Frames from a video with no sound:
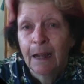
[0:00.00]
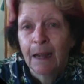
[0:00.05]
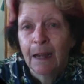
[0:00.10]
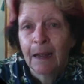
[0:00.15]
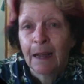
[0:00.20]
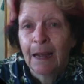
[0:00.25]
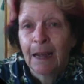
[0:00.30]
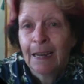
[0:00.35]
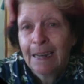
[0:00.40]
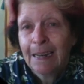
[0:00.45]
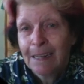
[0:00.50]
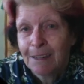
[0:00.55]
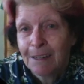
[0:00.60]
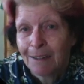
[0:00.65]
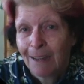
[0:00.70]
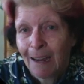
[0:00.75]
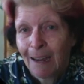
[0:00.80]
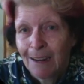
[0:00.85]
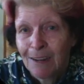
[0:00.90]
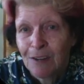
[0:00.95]
an
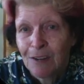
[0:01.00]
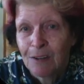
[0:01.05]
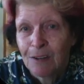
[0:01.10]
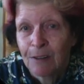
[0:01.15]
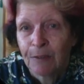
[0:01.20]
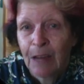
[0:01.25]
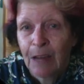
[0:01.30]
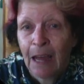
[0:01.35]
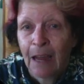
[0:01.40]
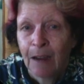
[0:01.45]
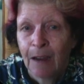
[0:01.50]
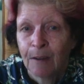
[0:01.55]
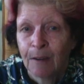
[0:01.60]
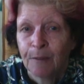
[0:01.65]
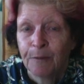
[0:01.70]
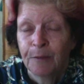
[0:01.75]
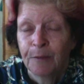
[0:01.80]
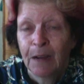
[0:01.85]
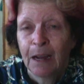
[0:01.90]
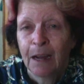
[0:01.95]
indication of how
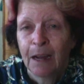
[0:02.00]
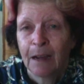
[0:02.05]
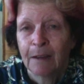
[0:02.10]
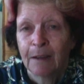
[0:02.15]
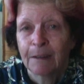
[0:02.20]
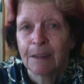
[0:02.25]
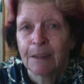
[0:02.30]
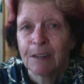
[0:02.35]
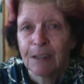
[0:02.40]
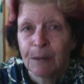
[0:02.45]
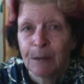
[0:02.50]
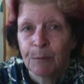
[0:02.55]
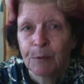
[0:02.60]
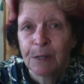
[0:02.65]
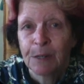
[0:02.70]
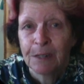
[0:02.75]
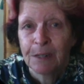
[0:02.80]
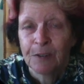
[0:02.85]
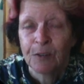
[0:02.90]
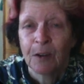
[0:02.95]
far
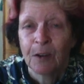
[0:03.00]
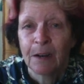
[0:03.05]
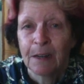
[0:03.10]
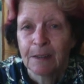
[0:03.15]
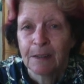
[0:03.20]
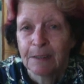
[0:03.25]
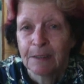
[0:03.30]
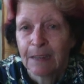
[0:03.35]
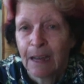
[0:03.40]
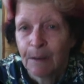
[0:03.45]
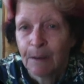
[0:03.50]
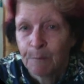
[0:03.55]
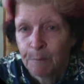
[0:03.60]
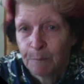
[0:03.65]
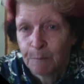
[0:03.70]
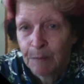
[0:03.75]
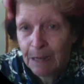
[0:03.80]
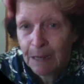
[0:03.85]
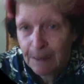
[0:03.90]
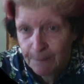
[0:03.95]
contemporary design has
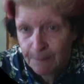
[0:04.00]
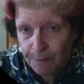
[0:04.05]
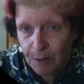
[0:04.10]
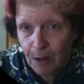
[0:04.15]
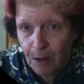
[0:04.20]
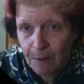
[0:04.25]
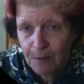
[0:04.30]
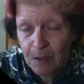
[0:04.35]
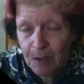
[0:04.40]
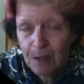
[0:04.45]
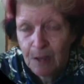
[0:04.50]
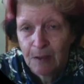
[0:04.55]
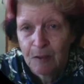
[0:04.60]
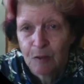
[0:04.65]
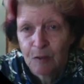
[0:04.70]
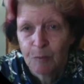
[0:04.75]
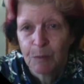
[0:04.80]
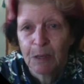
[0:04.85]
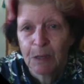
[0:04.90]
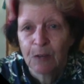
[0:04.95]
come in 5
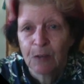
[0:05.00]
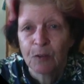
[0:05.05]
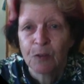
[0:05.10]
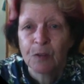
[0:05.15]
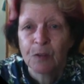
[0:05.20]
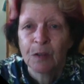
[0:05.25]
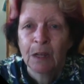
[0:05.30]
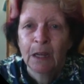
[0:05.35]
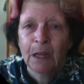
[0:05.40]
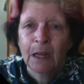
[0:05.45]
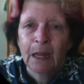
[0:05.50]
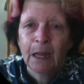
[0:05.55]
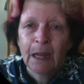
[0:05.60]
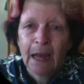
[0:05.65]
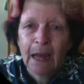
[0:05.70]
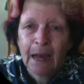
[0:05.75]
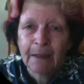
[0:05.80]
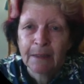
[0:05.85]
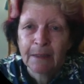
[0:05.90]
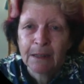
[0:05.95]
years, because
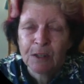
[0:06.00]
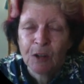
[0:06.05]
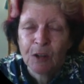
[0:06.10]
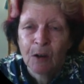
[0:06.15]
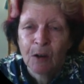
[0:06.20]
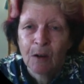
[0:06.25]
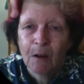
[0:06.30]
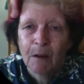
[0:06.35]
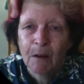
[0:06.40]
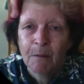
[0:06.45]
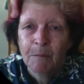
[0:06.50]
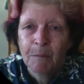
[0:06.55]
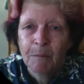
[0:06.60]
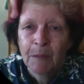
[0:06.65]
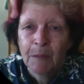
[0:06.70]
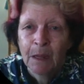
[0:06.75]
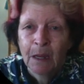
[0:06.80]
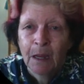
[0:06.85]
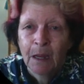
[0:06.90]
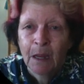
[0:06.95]
at the time
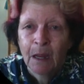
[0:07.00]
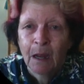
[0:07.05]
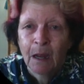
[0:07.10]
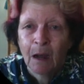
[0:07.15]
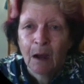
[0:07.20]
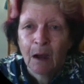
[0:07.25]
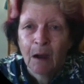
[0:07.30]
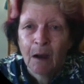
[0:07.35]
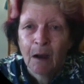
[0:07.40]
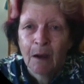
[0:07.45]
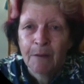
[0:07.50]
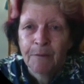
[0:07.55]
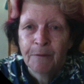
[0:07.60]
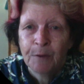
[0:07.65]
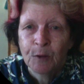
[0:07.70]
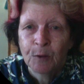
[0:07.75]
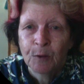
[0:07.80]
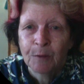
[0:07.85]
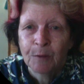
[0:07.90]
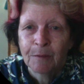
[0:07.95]
I
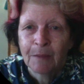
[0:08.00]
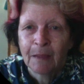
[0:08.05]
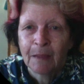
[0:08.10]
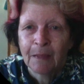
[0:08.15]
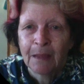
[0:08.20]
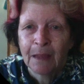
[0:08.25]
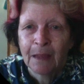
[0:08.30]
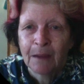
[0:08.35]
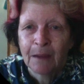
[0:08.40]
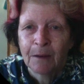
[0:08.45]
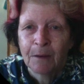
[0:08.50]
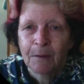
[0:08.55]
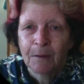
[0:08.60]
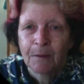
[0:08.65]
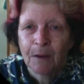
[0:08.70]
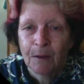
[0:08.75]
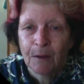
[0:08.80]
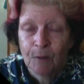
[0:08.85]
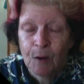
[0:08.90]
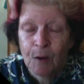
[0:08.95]
felt that and
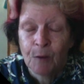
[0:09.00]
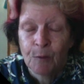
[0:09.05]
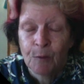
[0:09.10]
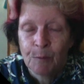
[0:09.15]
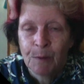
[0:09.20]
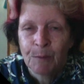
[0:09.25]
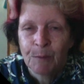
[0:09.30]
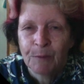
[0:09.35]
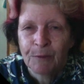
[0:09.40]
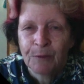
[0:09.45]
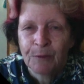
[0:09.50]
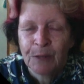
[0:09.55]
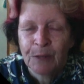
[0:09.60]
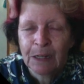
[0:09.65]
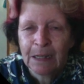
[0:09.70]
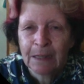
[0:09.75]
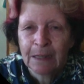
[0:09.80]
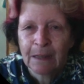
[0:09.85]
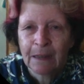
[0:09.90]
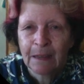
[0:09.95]
I remember
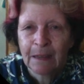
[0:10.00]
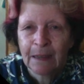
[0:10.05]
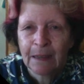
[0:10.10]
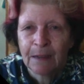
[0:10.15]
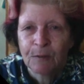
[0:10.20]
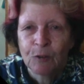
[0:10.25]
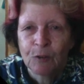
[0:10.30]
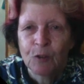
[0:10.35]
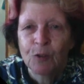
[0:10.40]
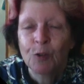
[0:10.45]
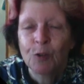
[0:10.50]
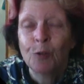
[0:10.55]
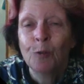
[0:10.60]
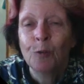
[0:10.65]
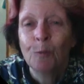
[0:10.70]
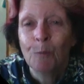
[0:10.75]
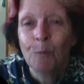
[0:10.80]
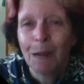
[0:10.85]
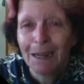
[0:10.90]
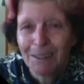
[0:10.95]
feeling that there was
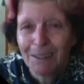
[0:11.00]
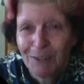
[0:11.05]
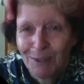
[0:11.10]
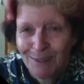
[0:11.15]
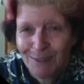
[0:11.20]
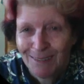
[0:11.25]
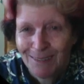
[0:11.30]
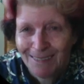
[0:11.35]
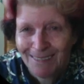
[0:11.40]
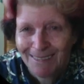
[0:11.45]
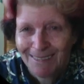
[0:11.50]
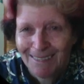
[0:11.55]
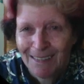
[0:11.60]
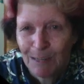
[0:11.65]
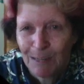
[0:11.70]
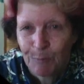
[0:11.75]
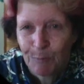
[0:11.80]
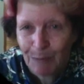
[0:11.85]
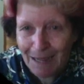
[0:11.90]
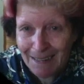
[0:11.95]
too much
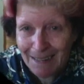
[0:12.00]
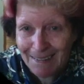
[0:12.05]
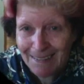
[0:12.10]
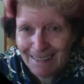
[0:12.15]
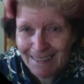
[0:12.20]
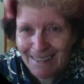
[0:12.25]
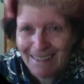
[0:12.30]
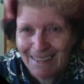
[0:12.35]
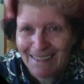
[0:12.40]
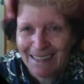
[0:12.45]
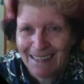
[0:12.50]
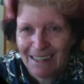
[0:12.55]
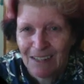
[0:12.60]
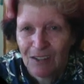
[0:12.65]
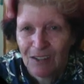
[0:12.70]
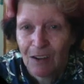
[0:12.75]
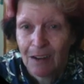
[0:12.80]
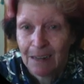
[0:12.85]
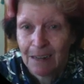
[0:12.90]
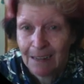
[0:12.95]
space in the
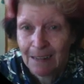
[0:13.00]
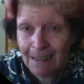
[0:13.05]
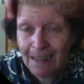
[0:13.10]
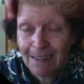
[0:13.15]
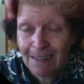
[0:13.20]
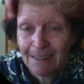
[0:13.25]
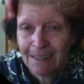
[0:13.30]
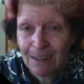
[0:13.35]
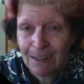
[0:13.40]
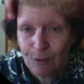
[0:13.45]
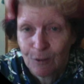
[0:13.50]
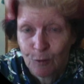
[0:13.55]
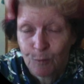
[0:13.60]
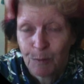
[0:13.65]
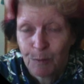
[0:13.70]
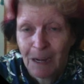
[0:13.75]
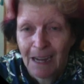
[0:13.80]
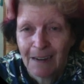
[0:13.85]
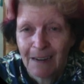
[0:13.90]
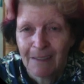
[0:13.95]
design, in that central
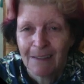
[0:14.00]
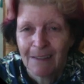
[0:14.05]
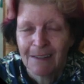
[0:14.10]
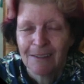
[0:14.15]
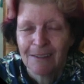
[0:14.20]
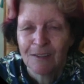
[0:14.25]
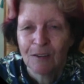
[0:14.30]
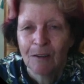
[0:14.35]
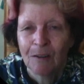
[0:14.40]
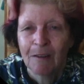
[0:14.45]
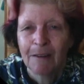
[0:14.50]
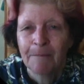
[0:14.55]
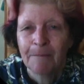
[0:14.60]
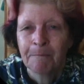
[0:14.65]
part of the design,